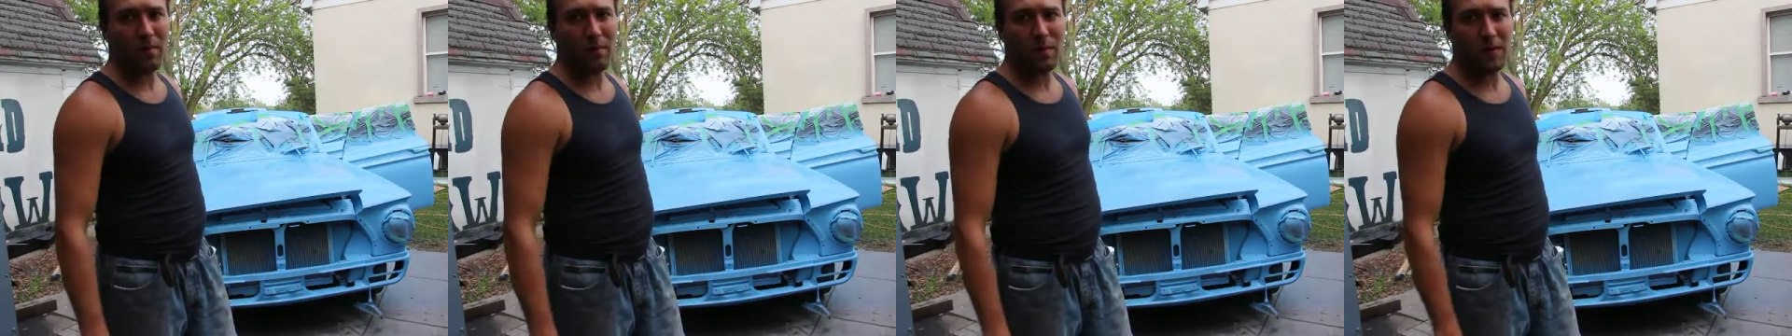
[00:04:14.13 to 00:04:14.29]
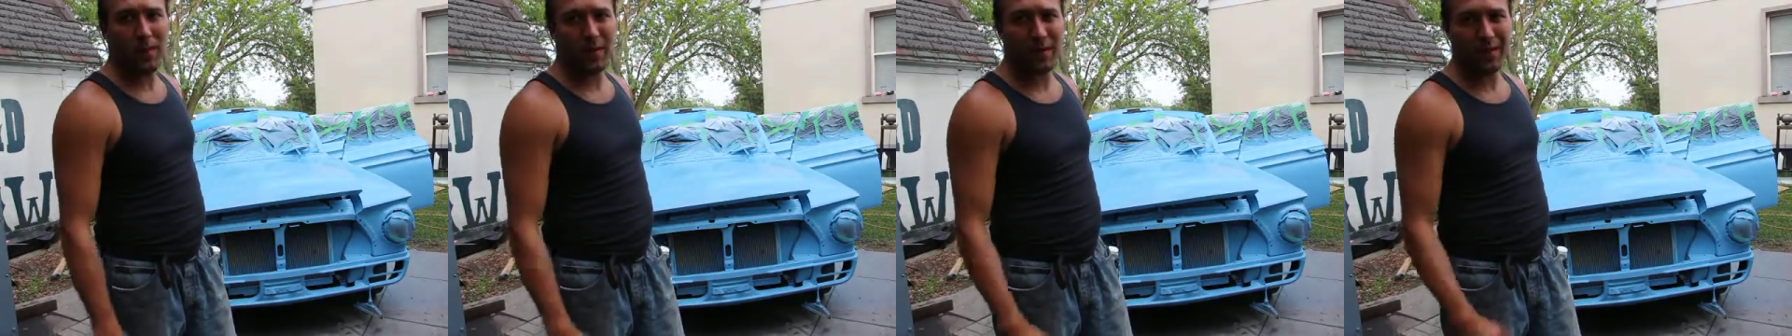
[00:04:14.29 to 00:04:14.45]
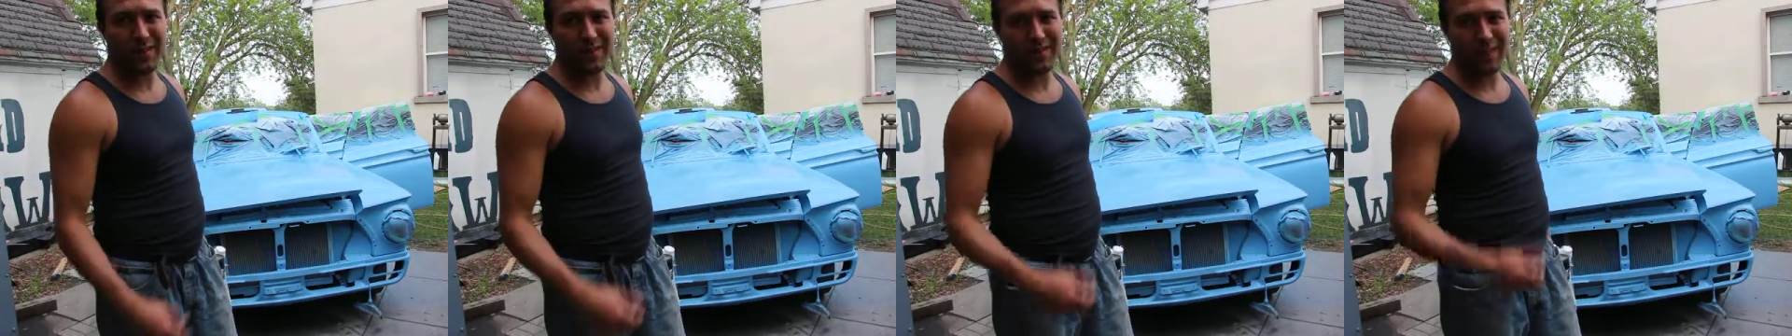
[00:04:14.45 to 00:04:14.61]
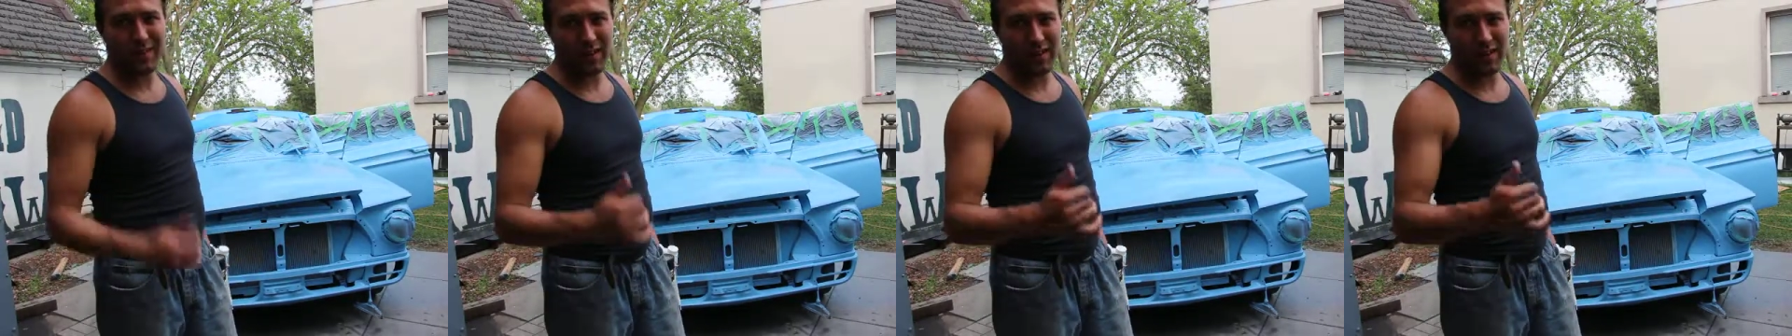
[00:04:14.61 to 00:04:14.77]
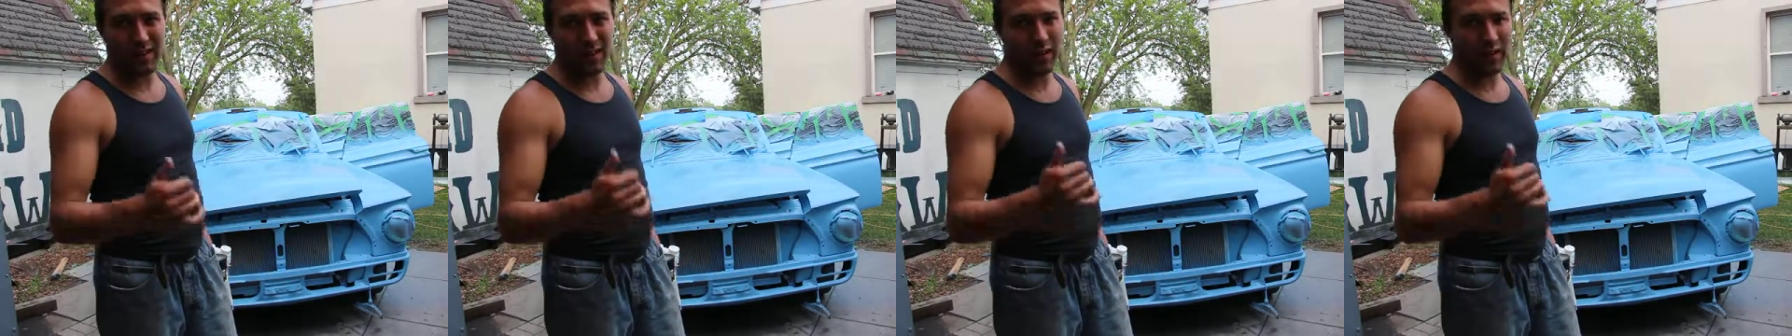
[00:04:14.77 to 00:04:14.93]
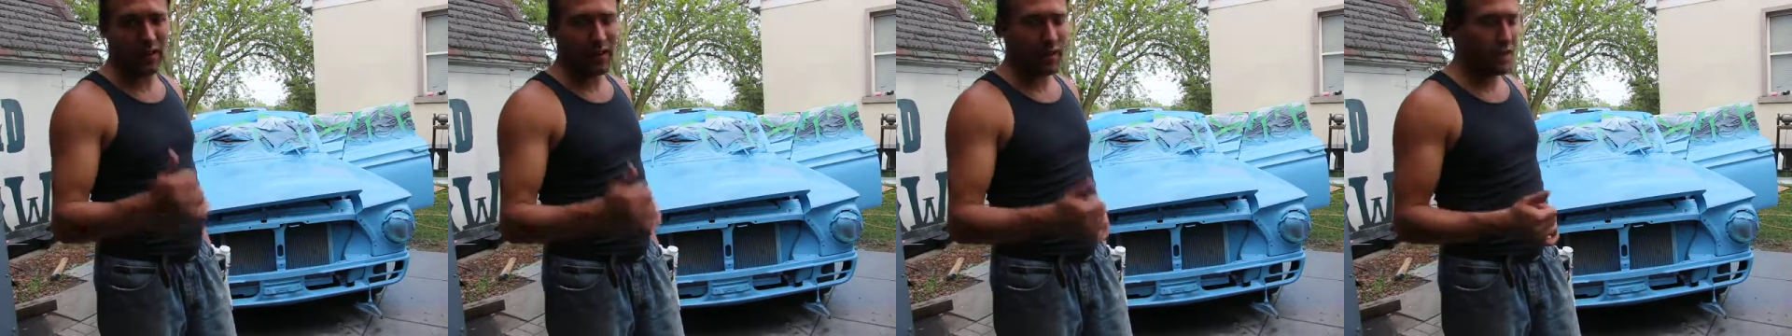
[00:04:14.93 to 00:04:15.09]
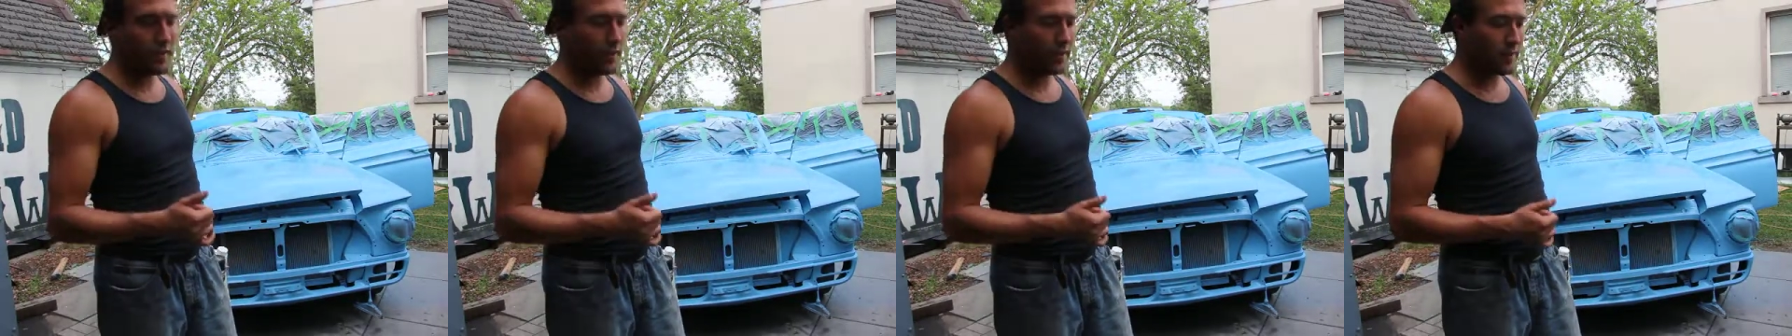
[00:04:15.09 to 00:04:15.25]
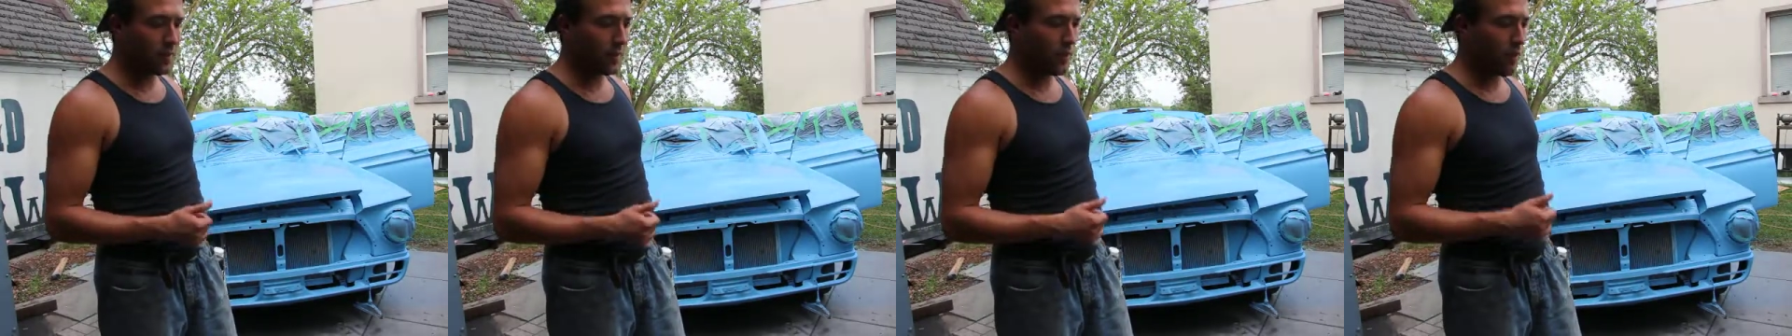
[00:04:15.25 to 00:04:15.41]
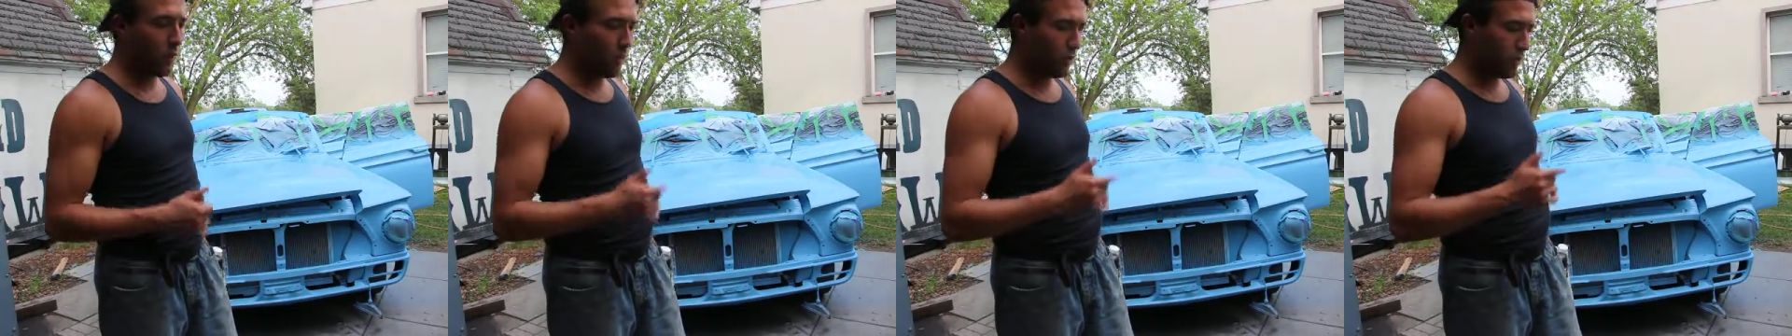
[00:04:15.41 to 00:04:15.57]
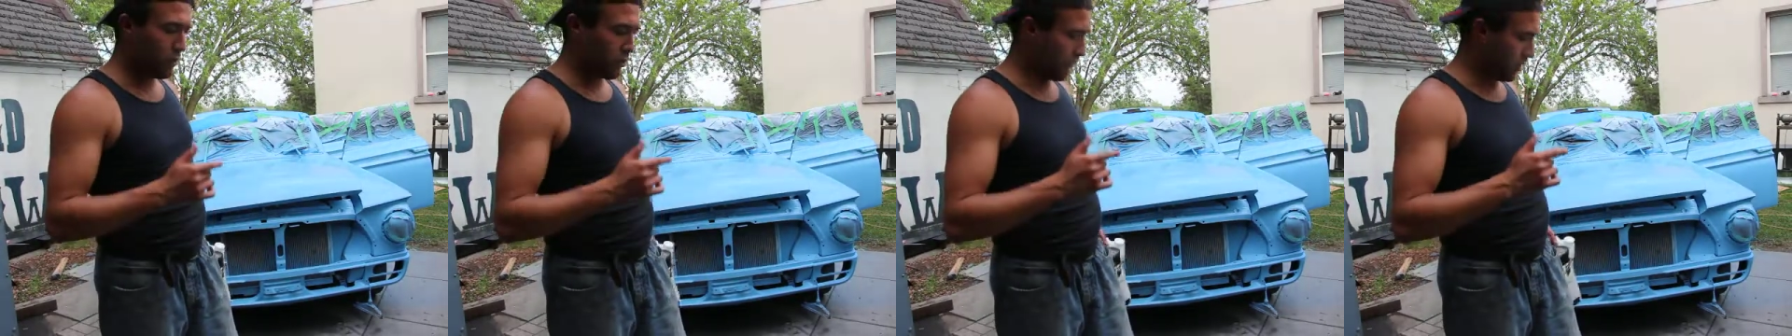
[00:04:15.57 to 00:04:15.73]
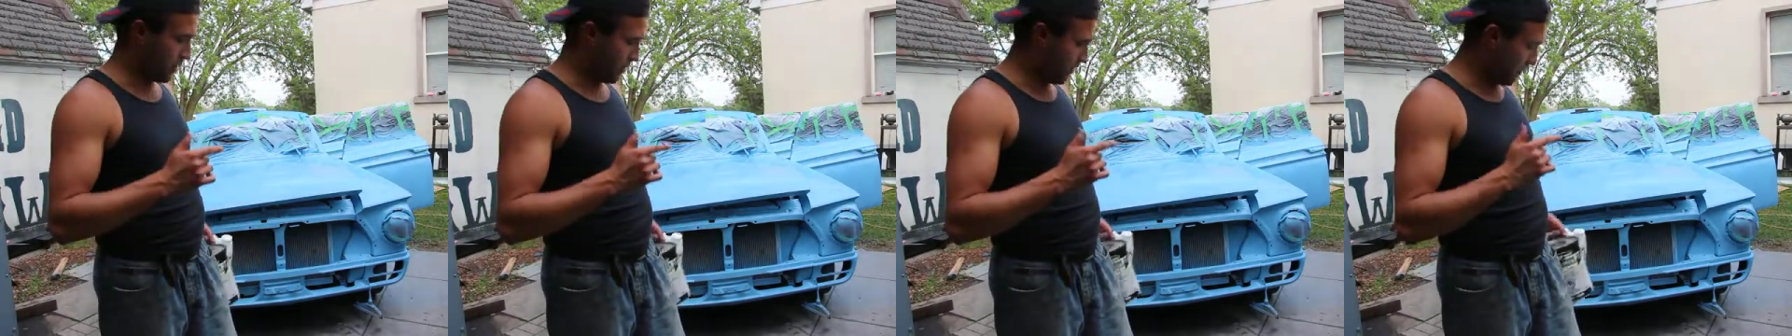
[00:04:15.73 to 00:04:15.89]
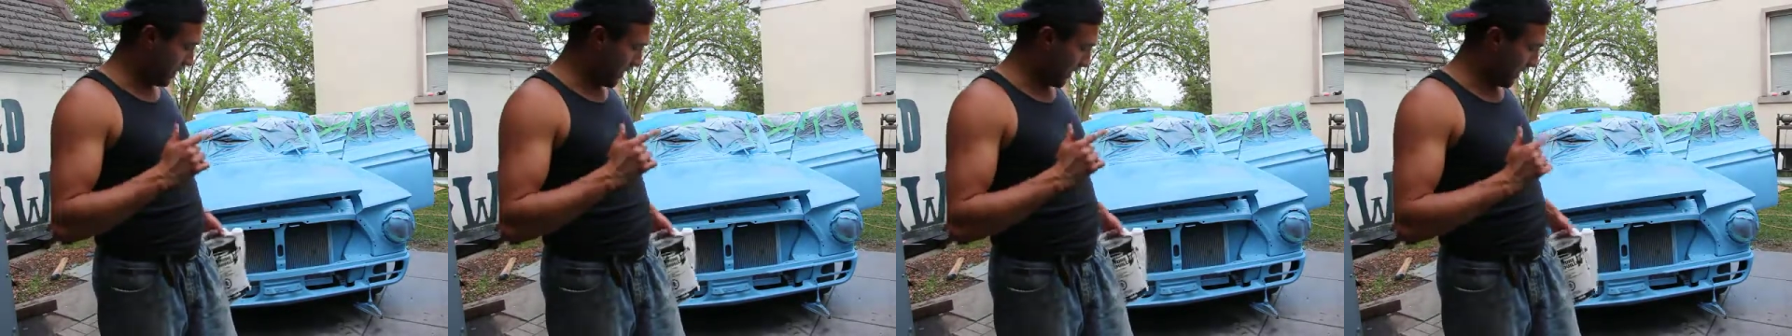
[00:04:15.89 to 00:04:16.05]
because the thing is, it also
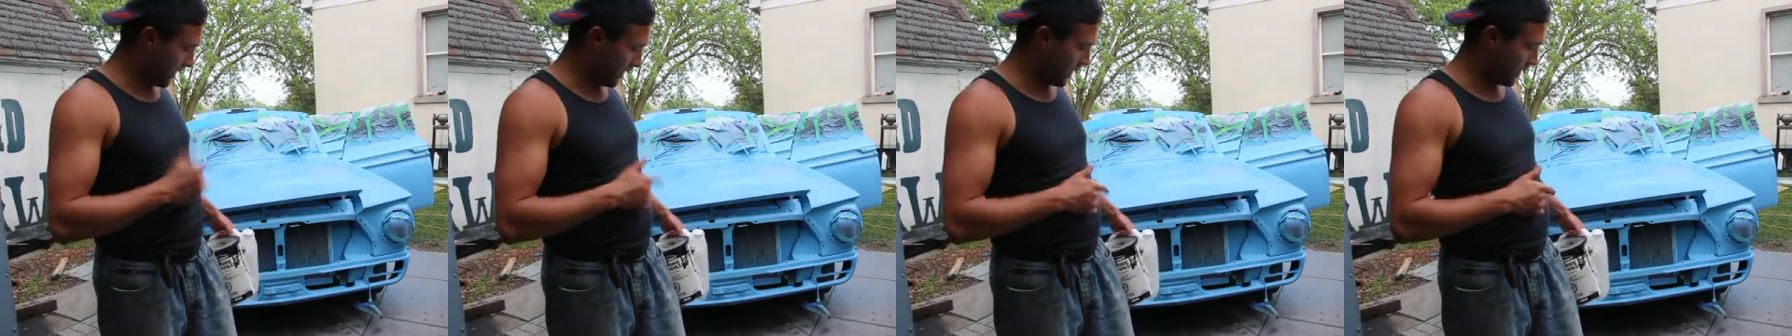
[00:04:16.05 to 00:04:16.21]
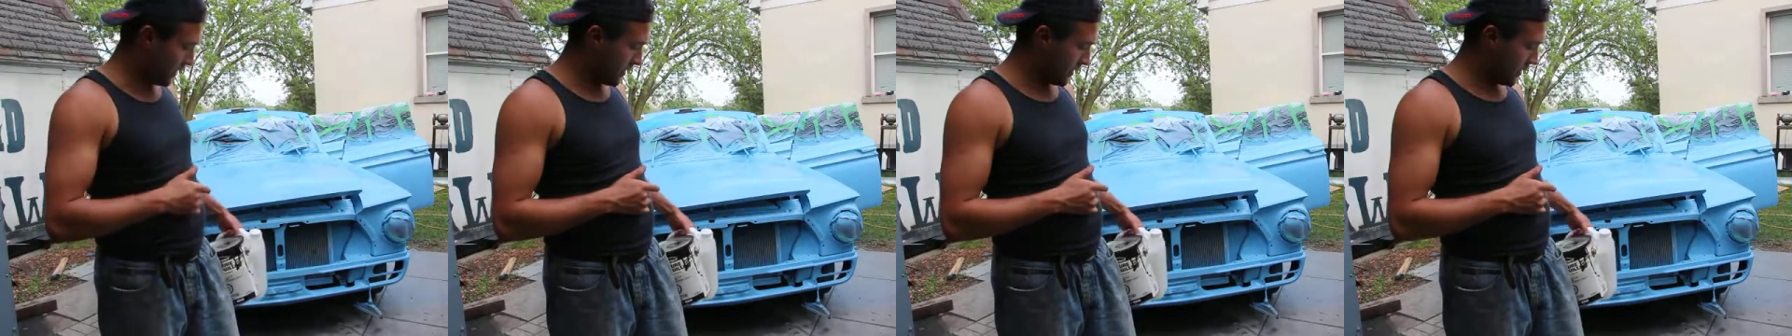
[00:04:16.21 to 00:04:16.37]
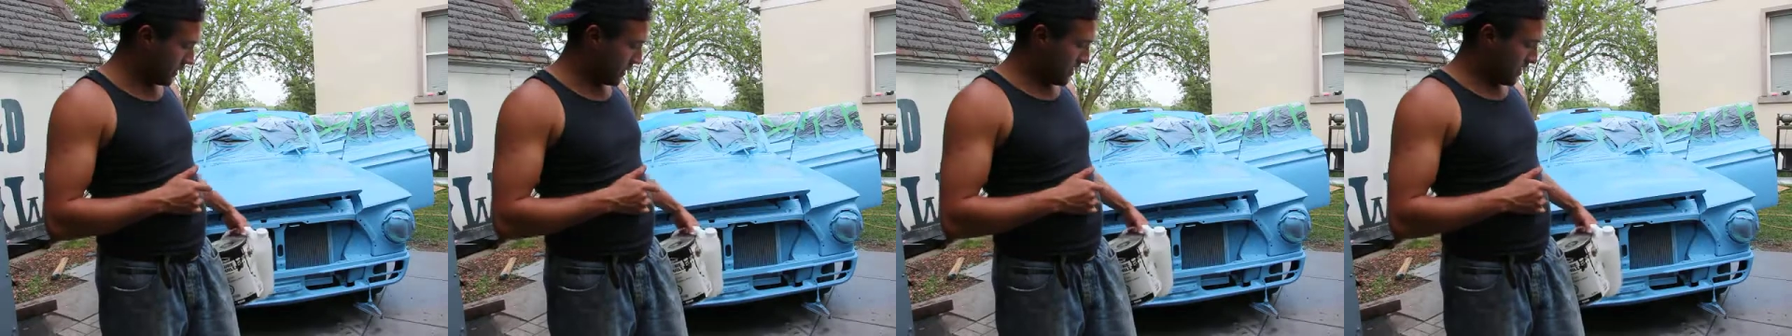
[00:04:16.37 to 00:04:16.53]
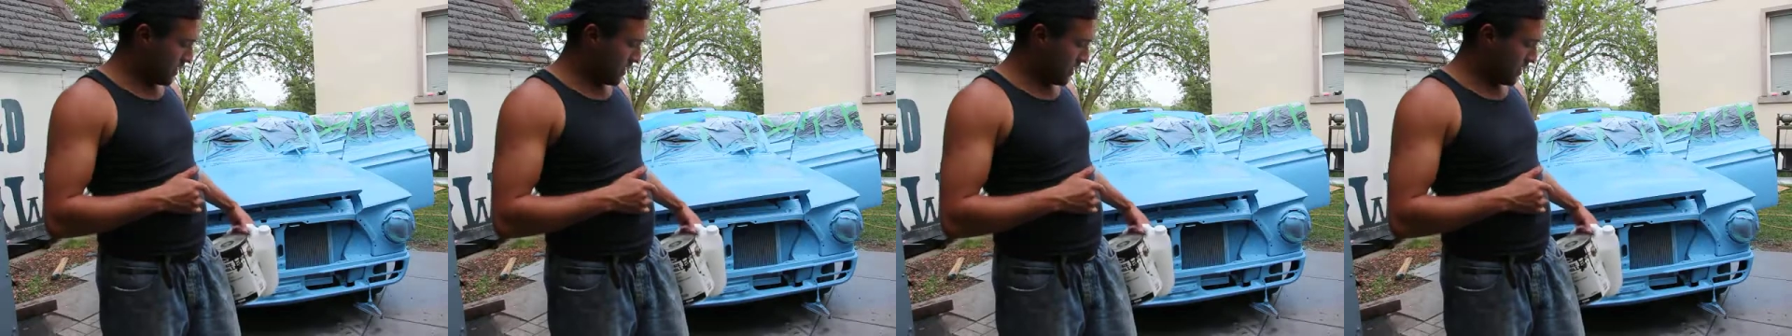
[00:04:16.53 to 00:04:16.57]
depends